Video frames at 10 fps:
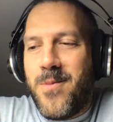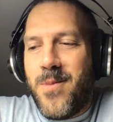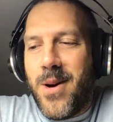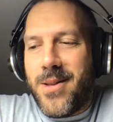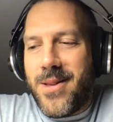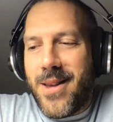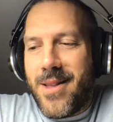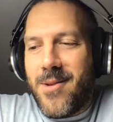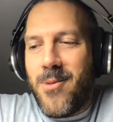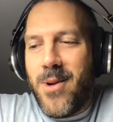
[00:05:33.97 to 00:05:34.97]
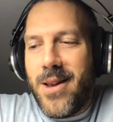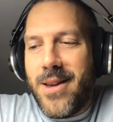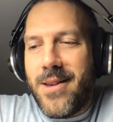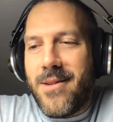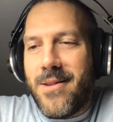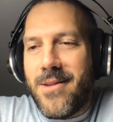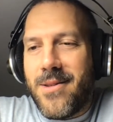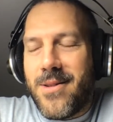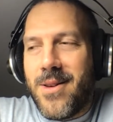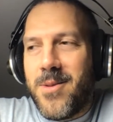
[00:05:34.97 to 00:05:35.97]
but it really
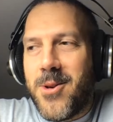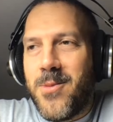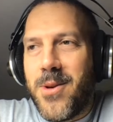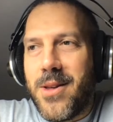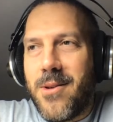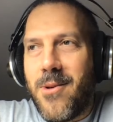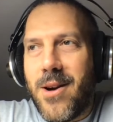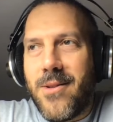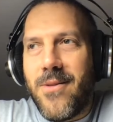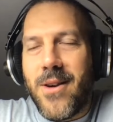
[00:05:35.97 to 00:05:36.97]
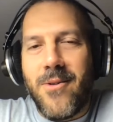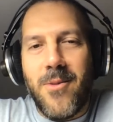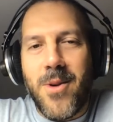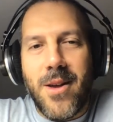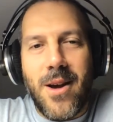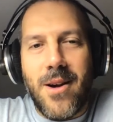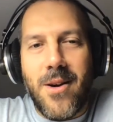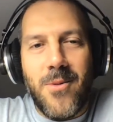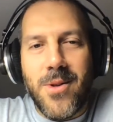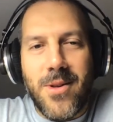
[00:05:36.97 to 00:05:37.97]
seems to be the right thing for me. I
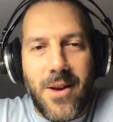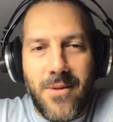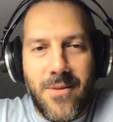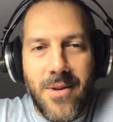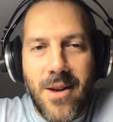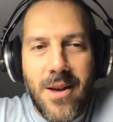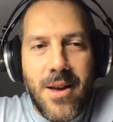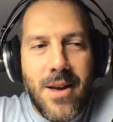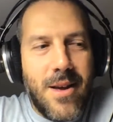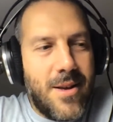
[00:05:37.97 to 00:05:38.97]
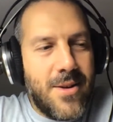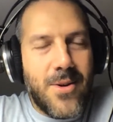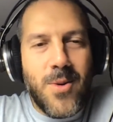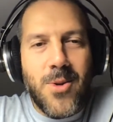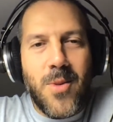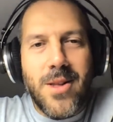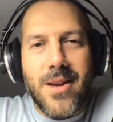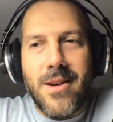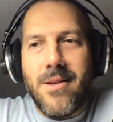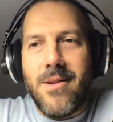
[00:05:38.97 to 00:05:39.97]
would save so much
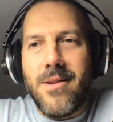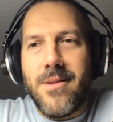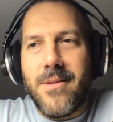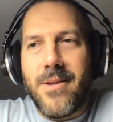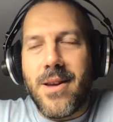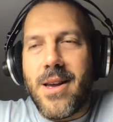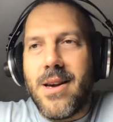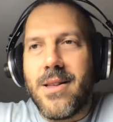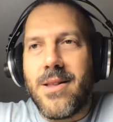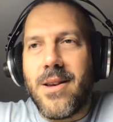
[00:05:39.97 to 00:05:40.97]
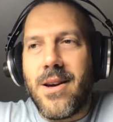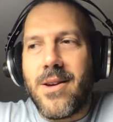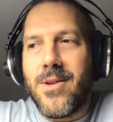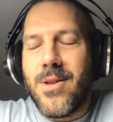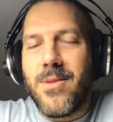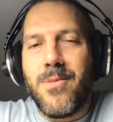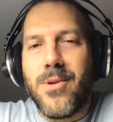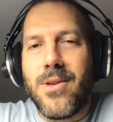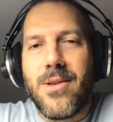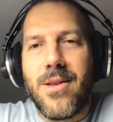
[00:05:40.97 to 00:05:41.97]
money, and I could
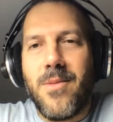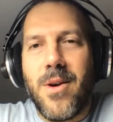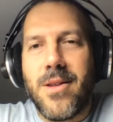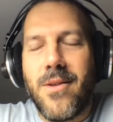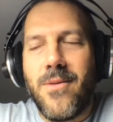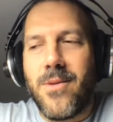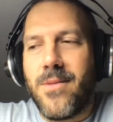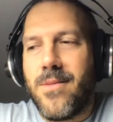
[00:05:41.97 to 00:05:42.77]
put the money for